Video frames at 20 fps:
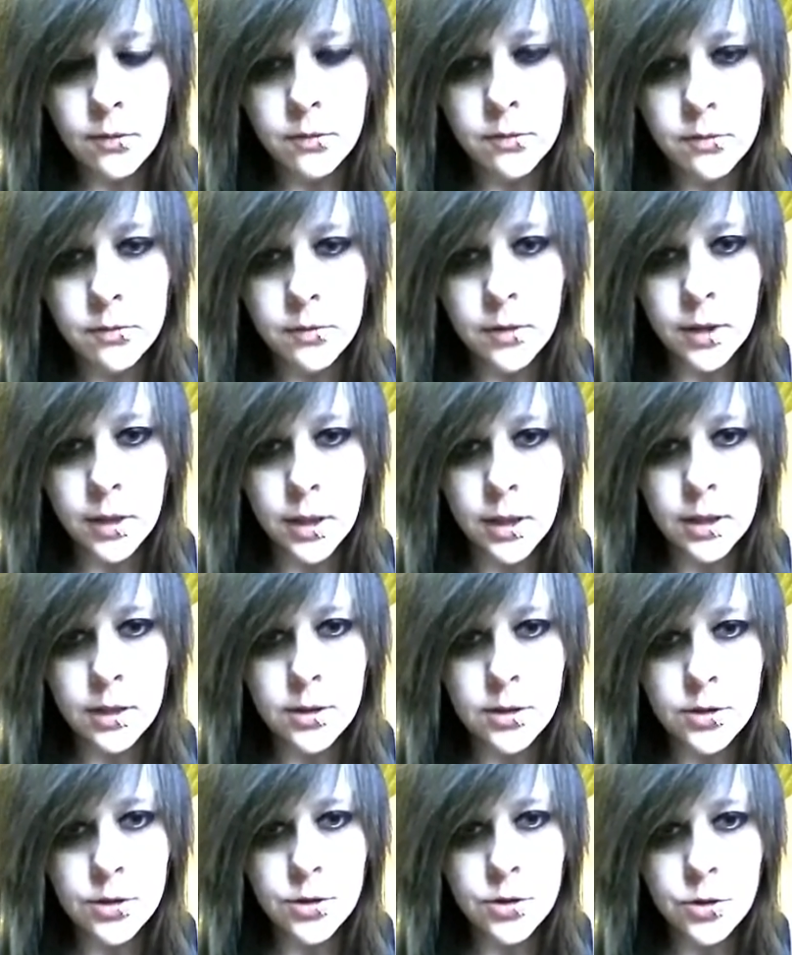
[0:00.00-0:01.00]
Fucking
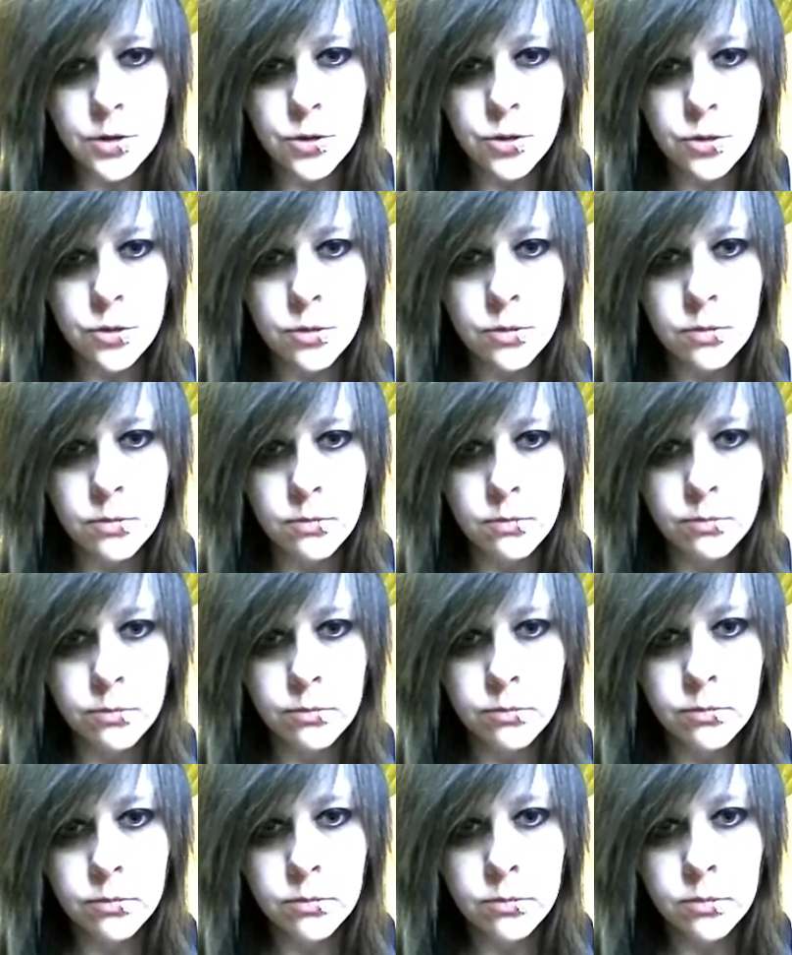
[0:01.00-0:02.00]
destroyed. Which path should I
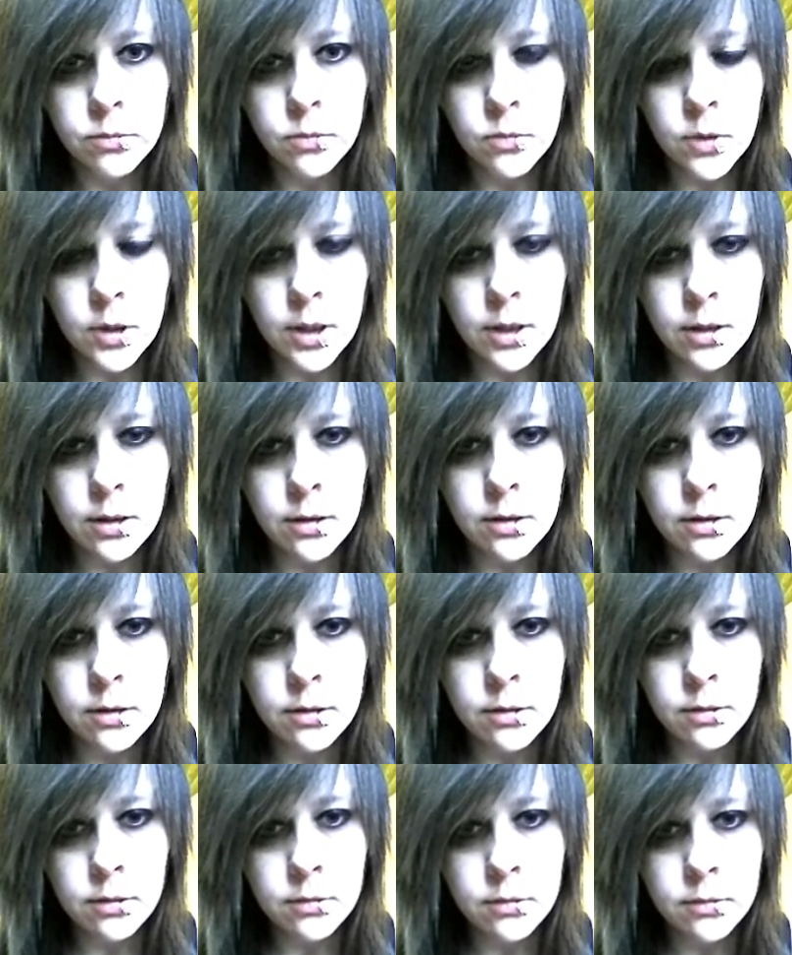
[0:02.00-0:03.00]
walk? Well,
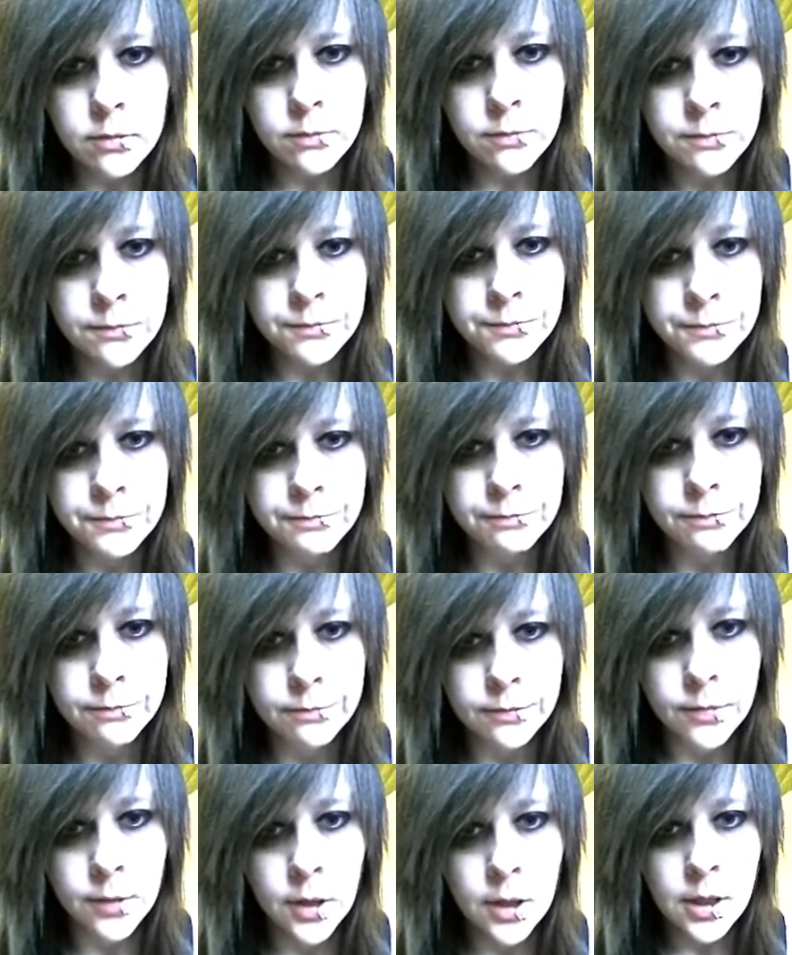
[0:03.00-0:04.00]
hmm.
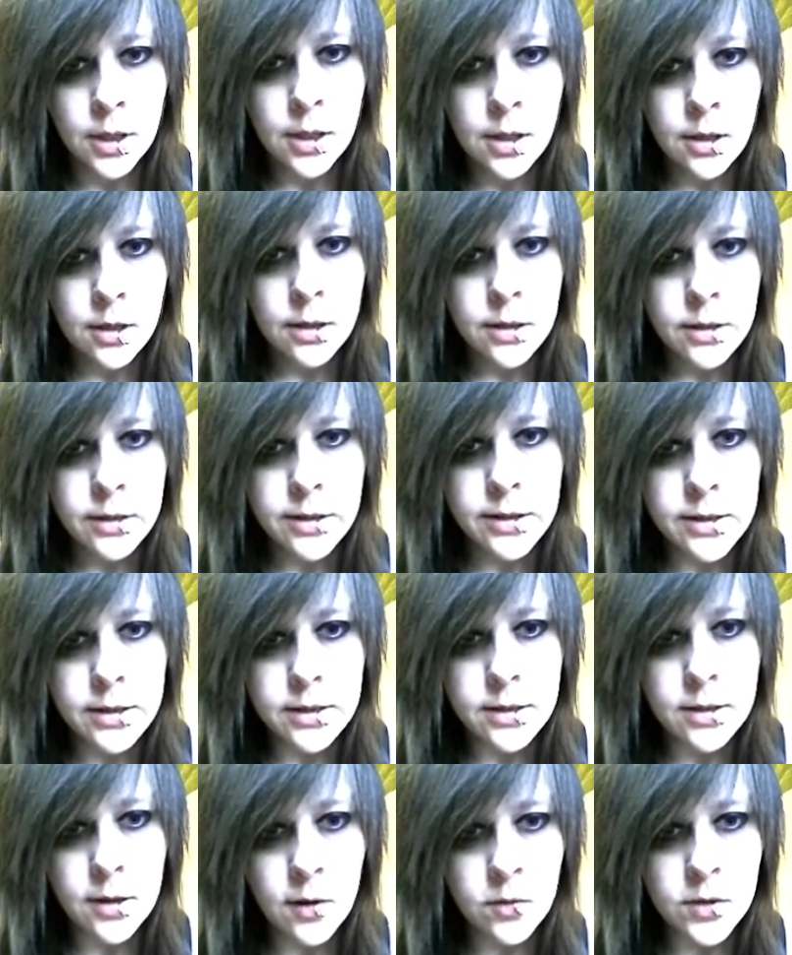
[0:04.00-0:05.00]
This is a
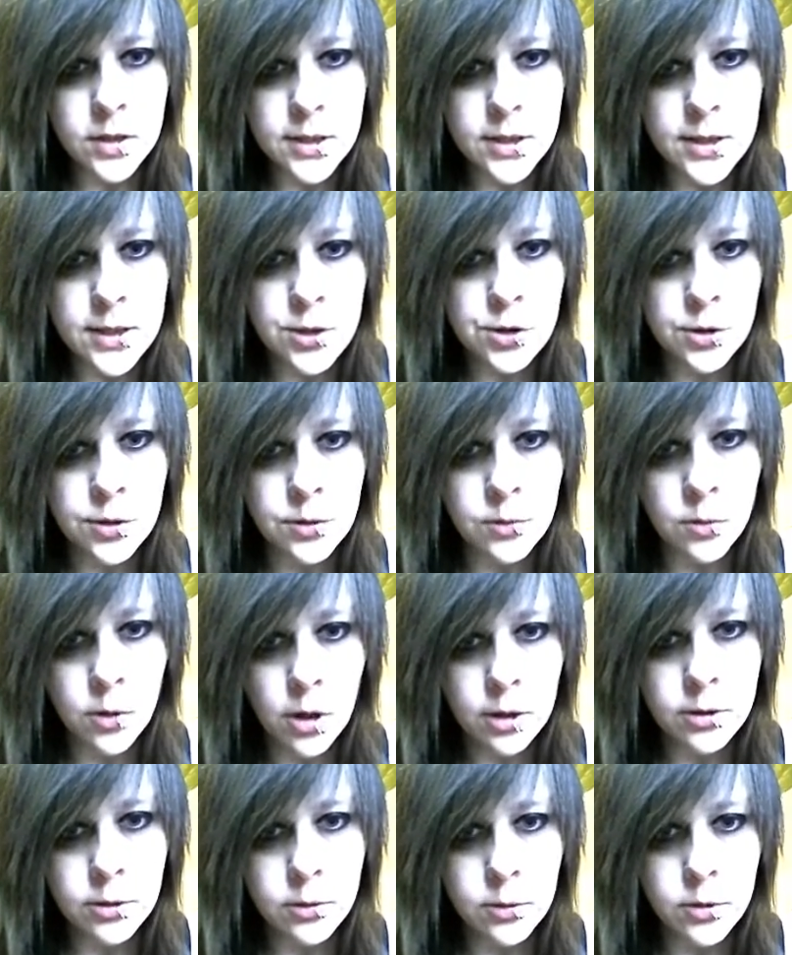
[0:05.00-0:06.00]
tough decision.
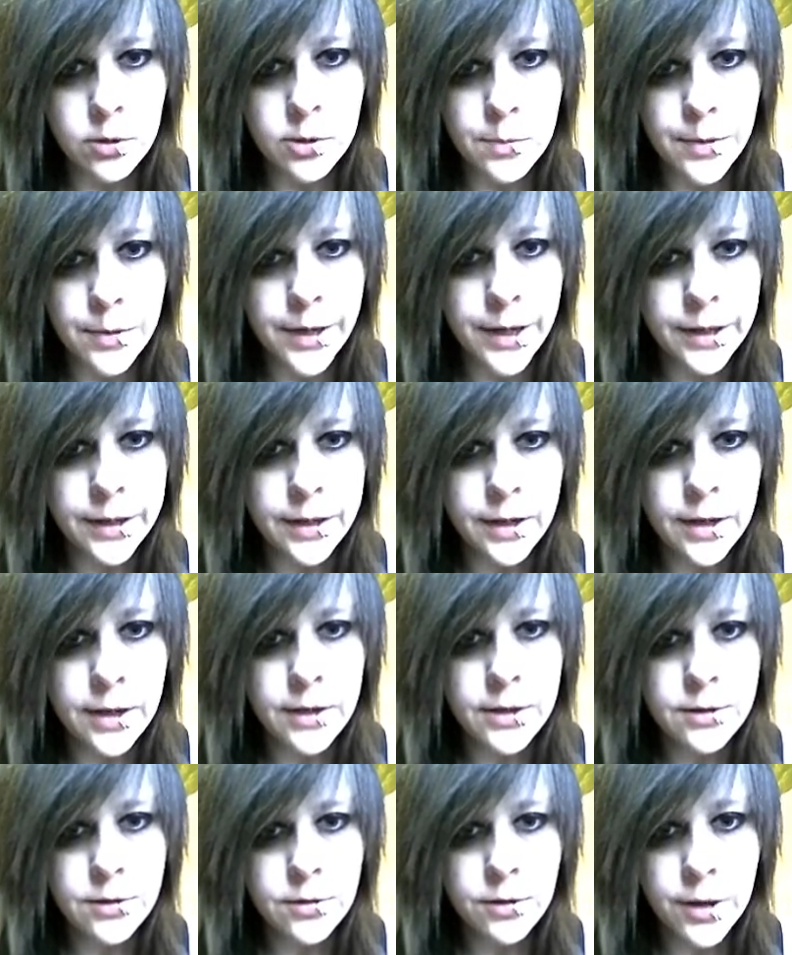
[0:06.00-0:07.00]
Walk towards bad
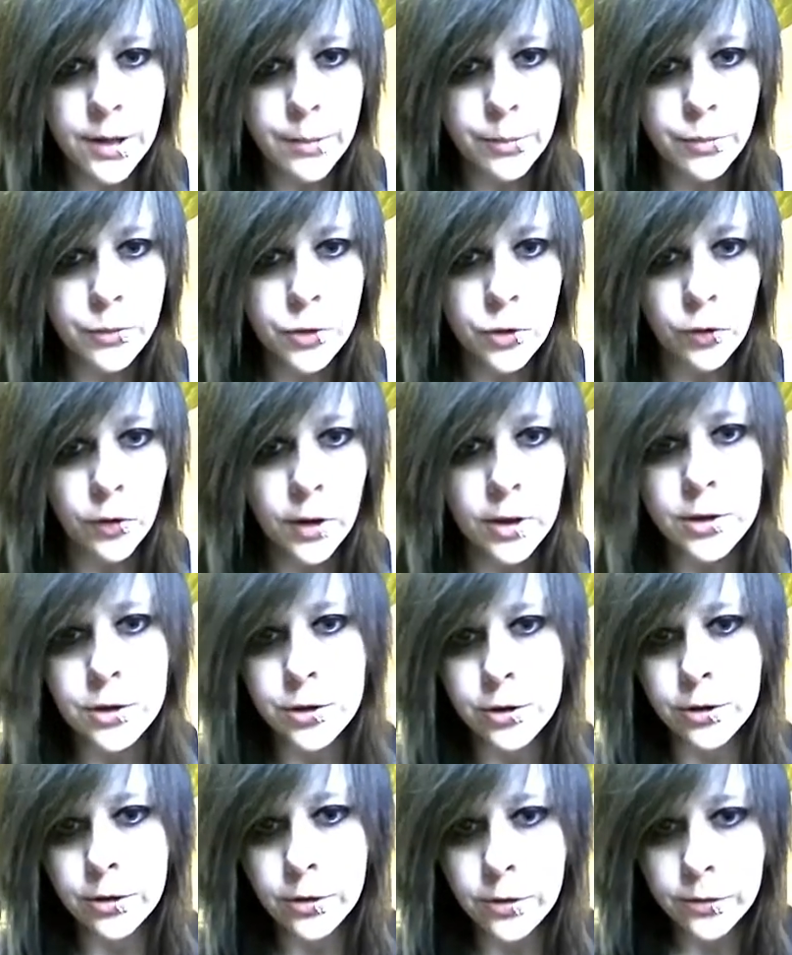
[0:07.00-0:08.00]
guys or get
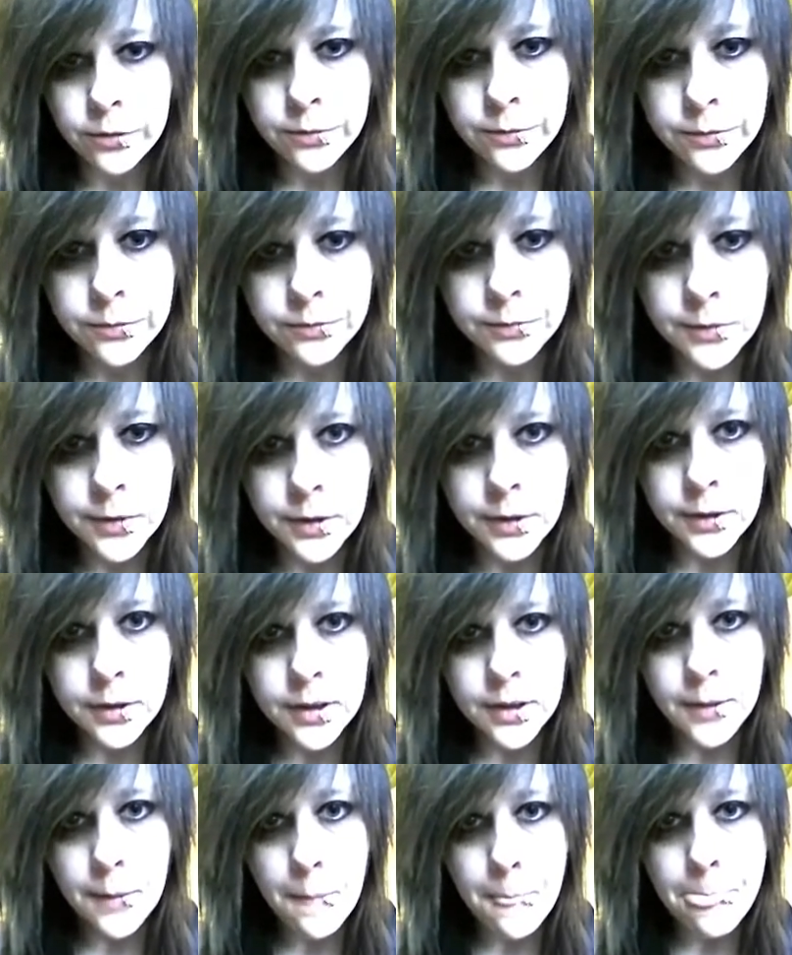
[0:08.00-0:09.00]
treasure? I'll oh, hang on
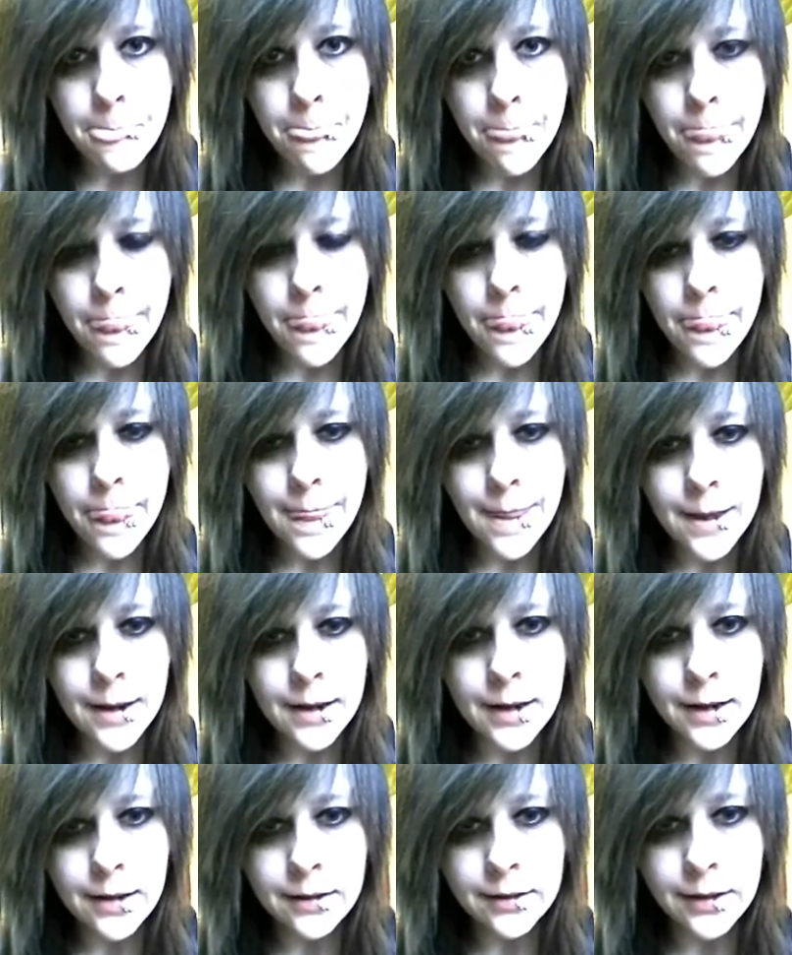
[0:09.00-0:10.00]
to this.
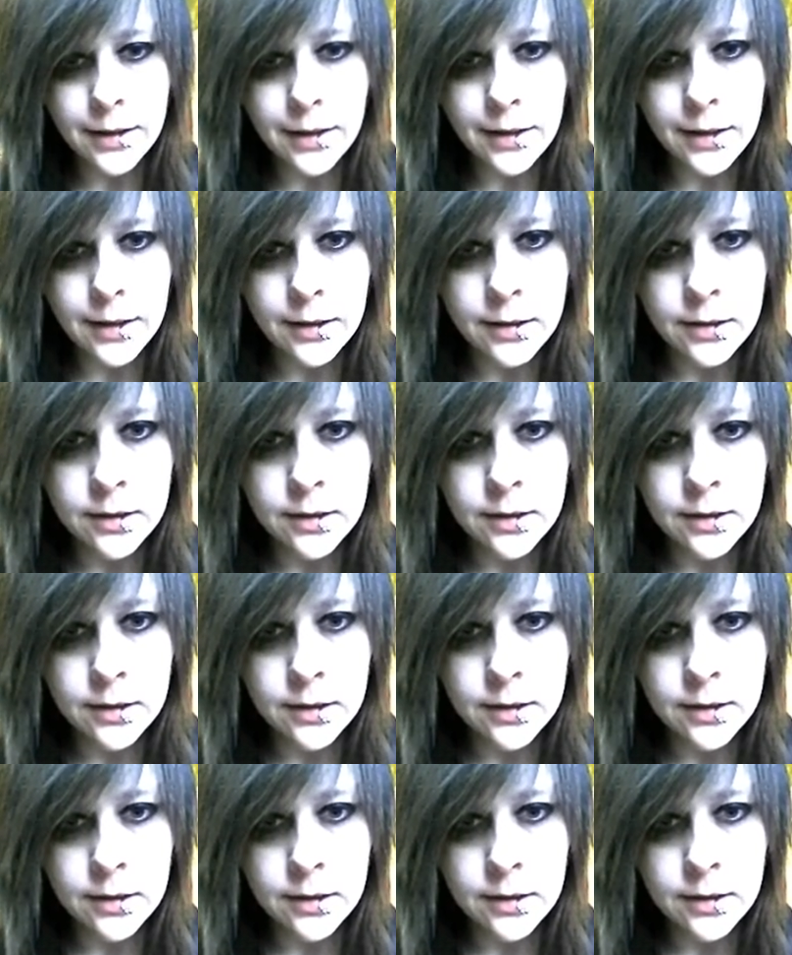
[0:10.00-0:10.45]
Hell yeah.